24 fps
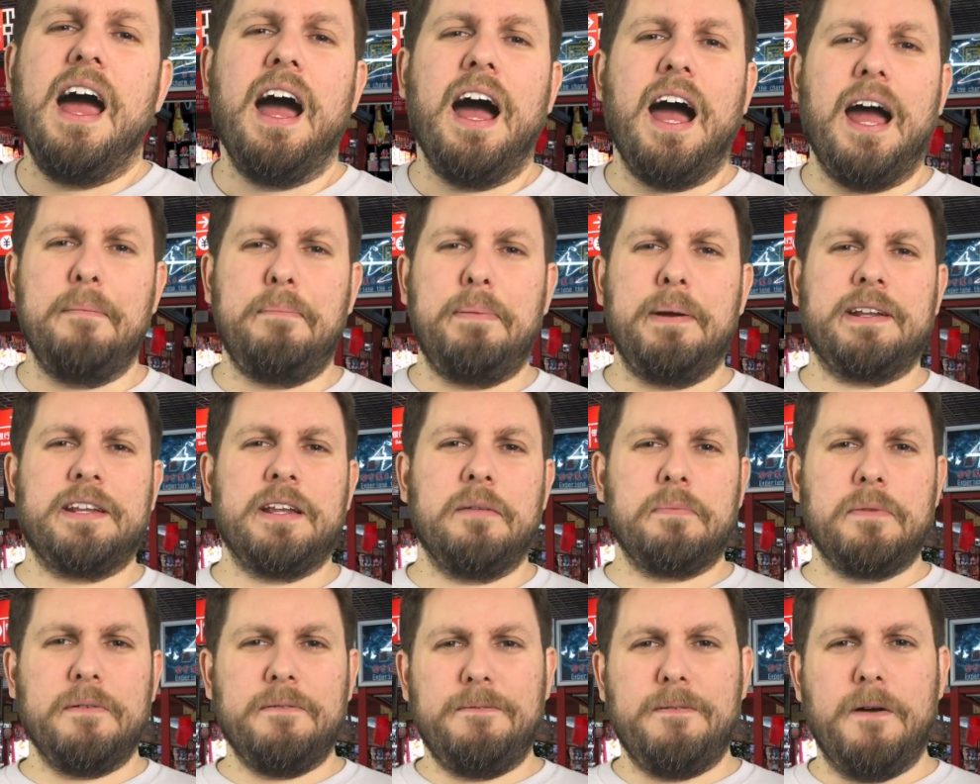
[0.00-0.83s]
I picked
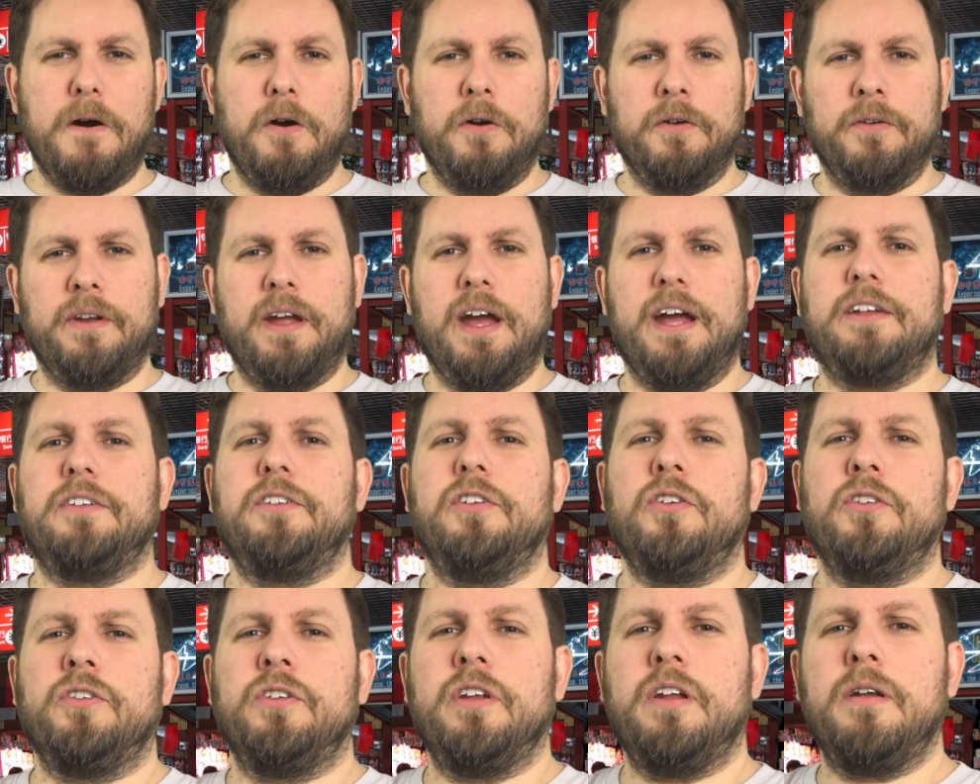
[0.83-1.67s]
up the phone, I
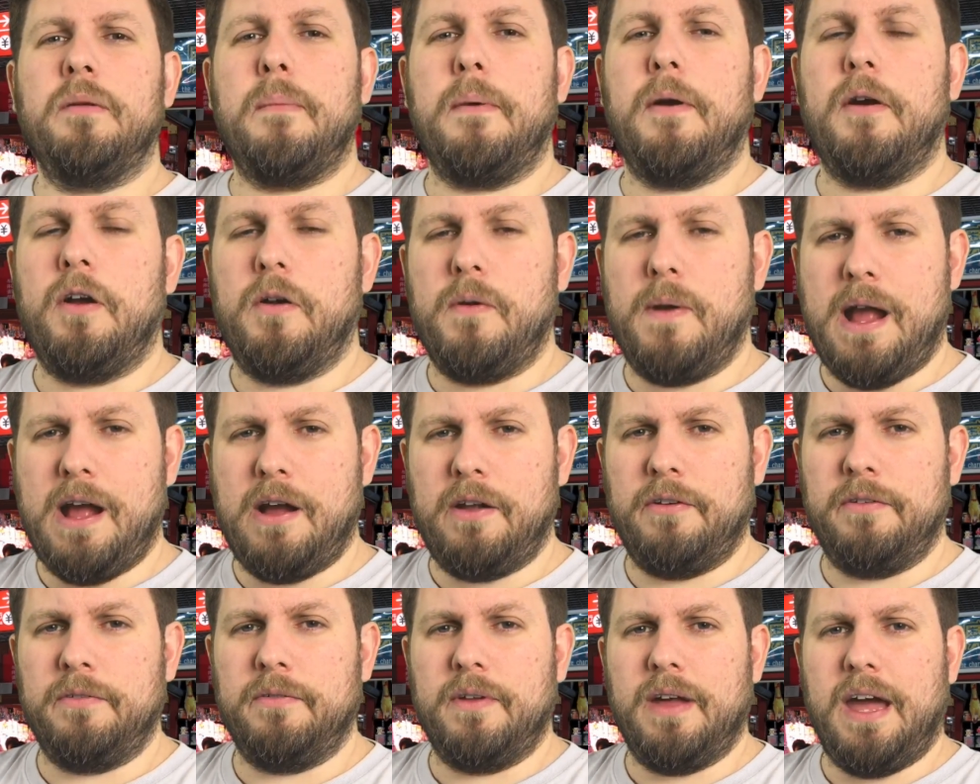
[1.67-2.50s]
turned it
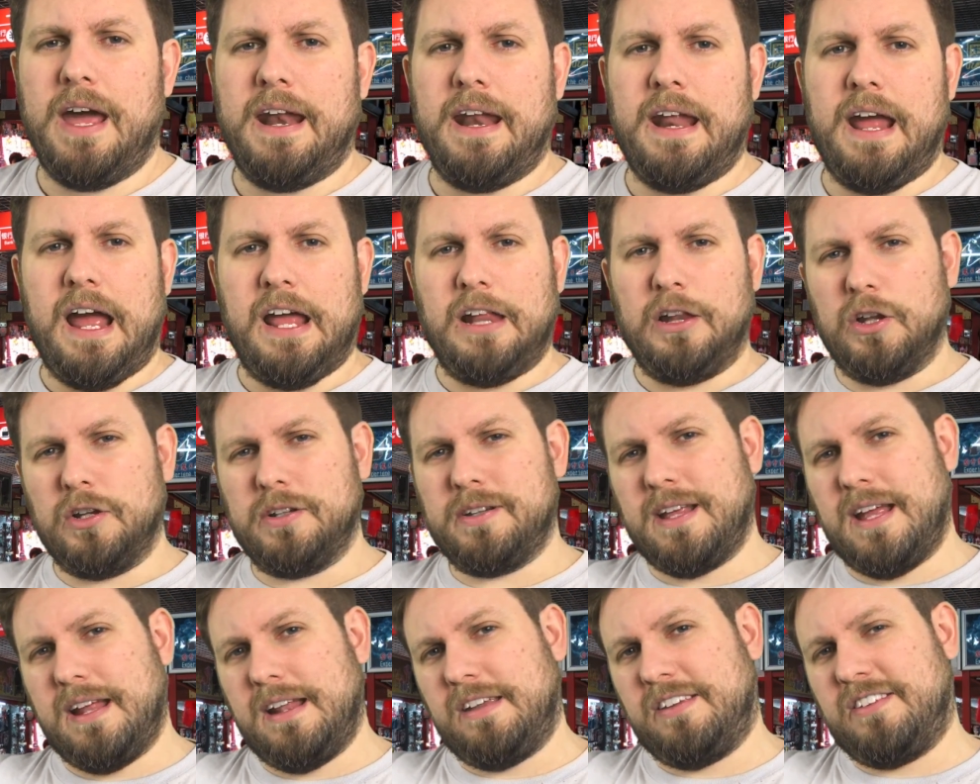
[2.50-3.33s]
around, and
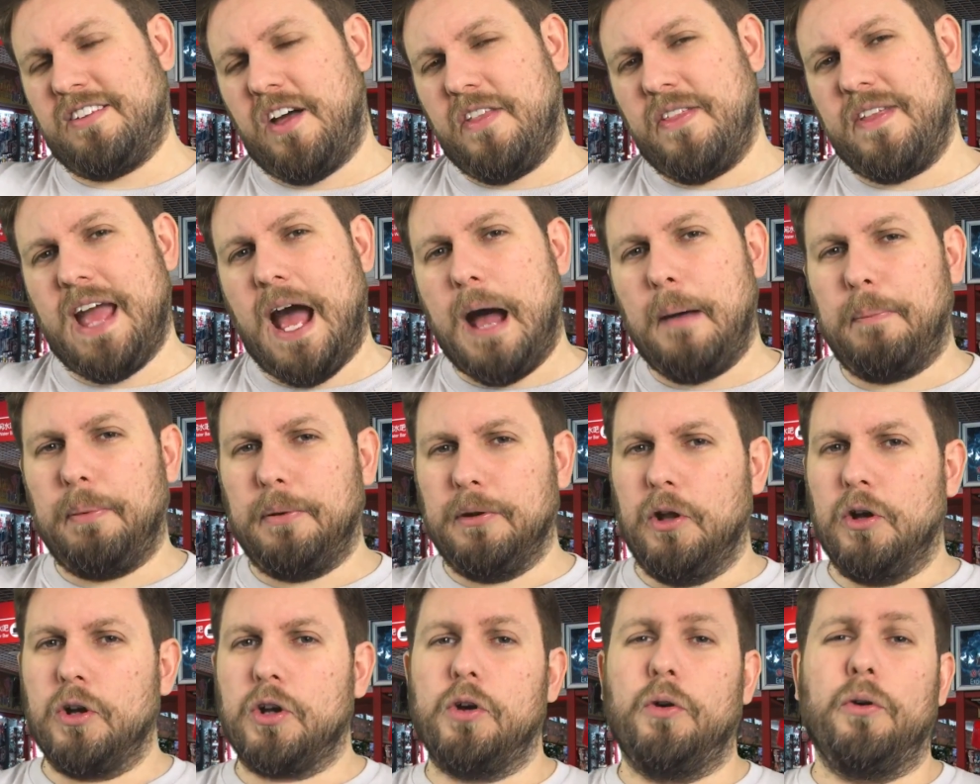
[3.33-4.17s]
I saw the
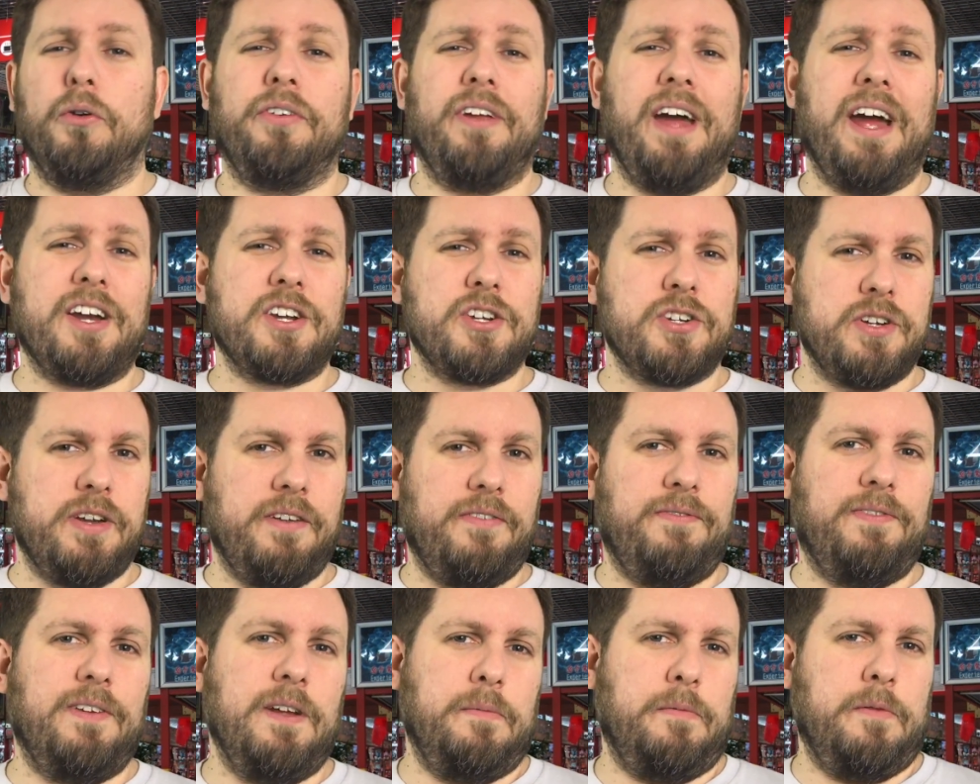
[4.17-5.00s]
Apple logo was actually
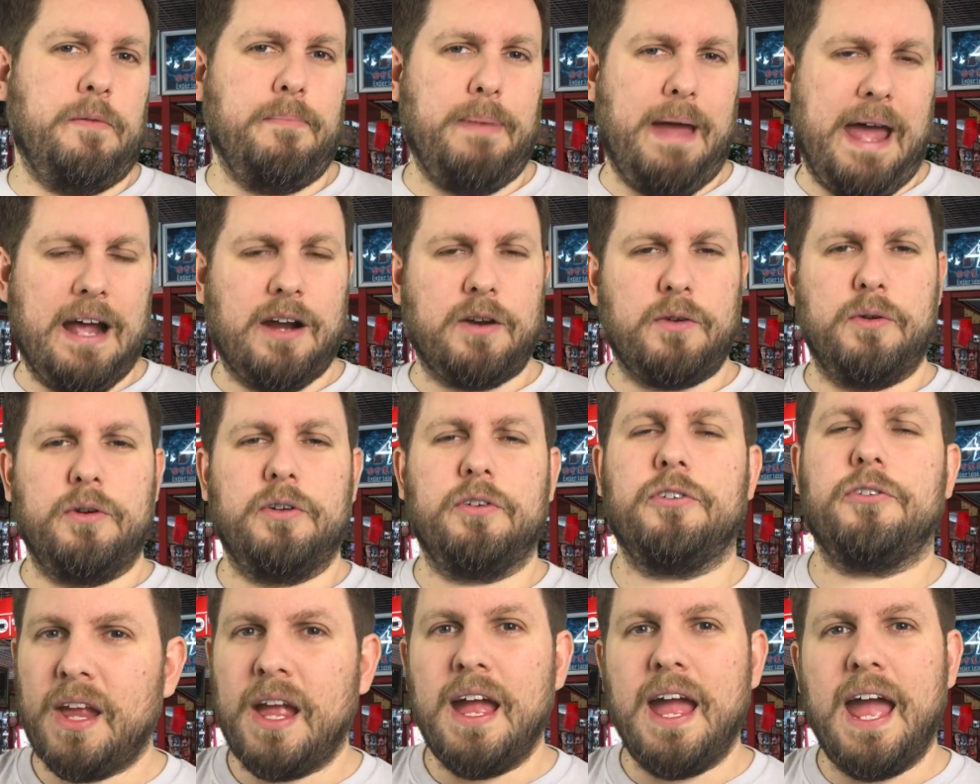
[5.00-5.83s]
flipped
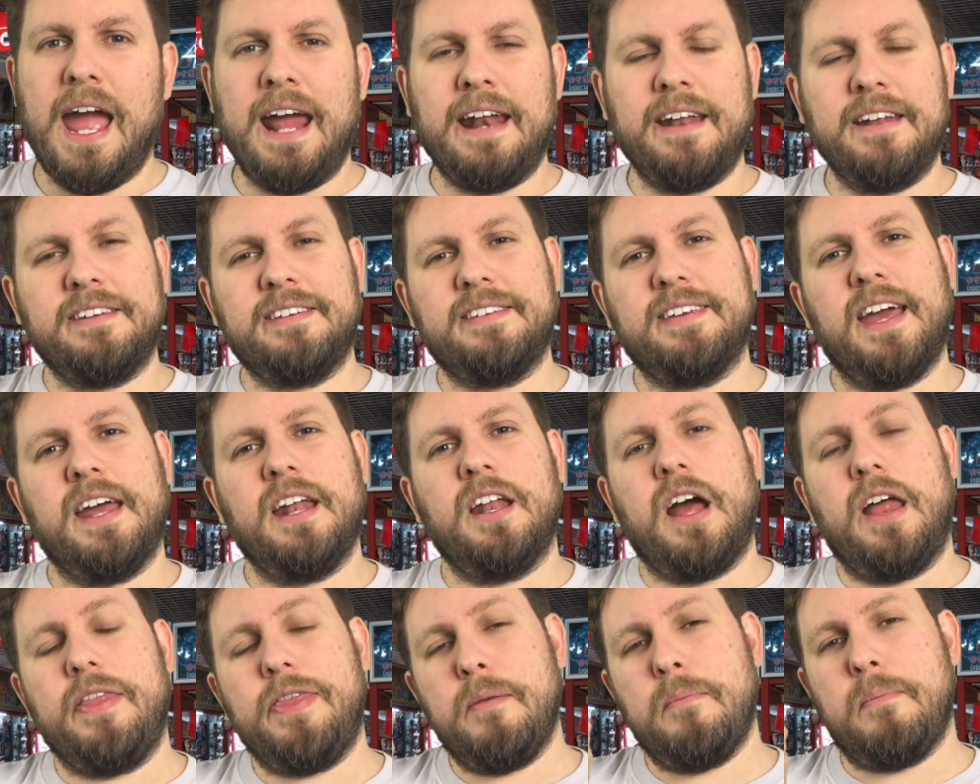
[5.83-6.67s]
backwards, and it
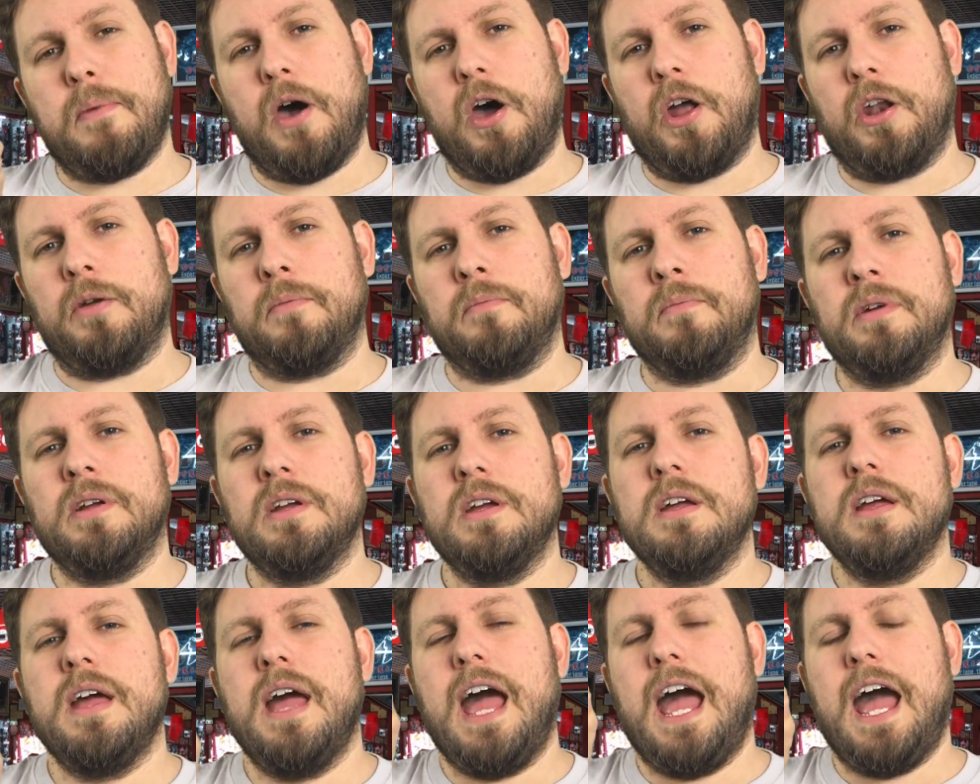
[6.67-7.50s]
said at the bottom,
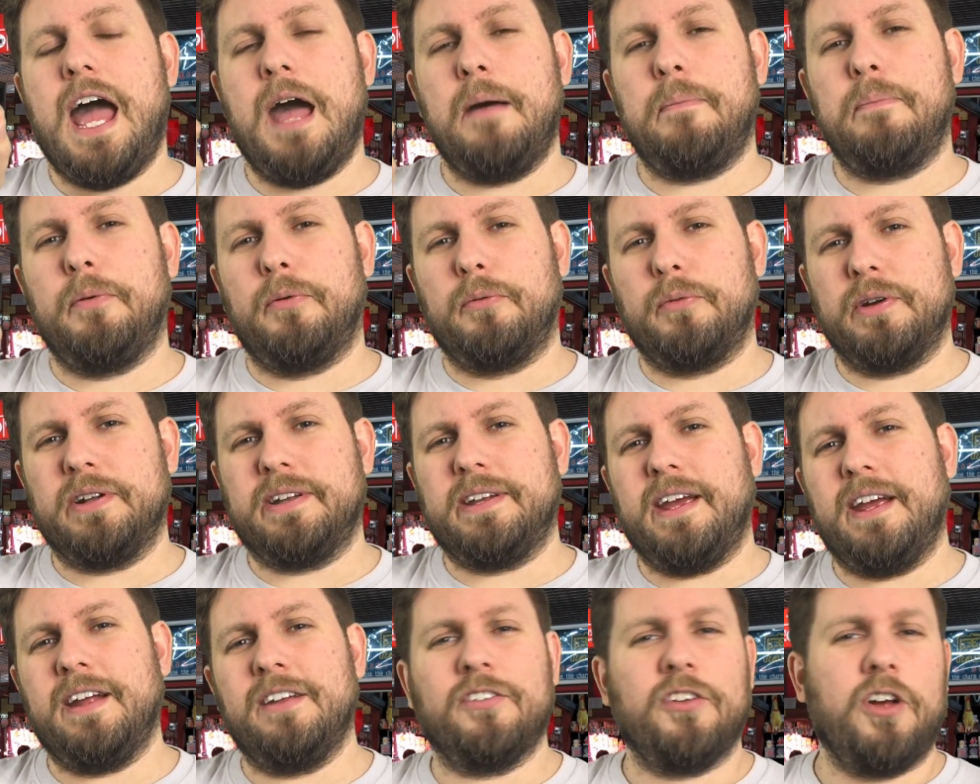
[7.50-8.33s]
Apple
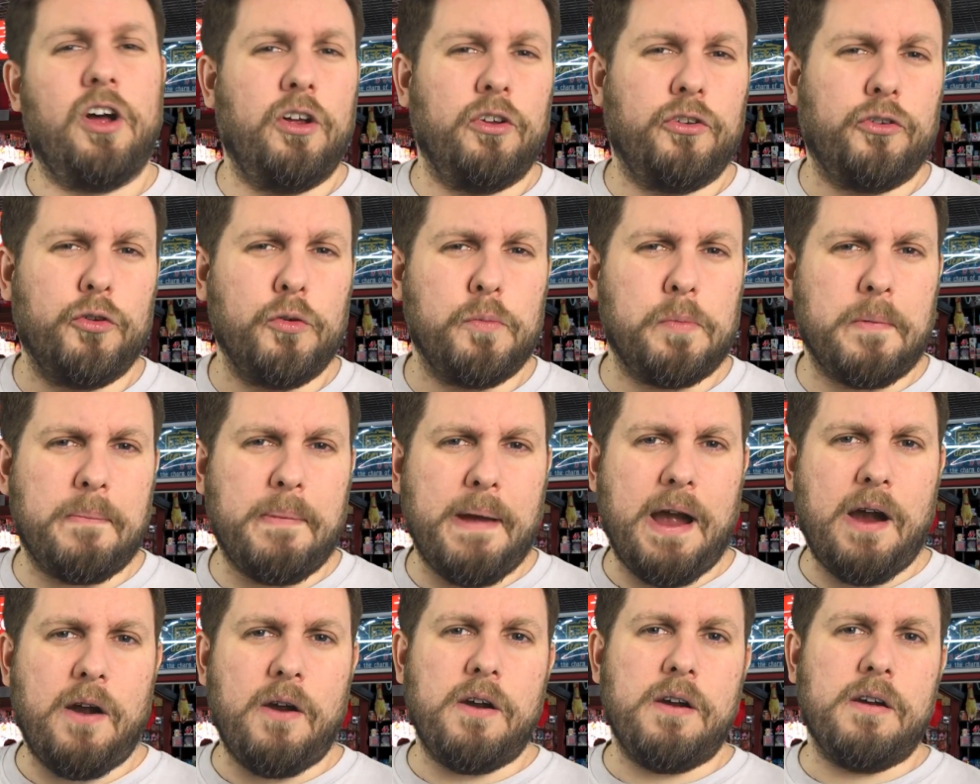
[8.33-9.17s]
retains all
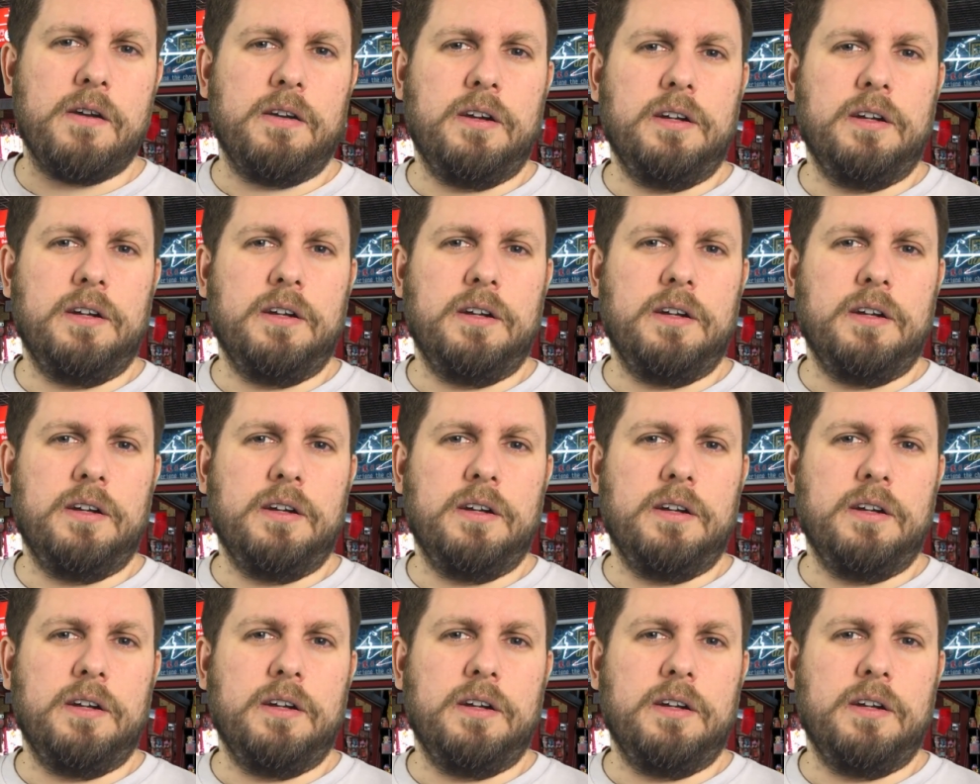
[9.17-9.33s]
superpower.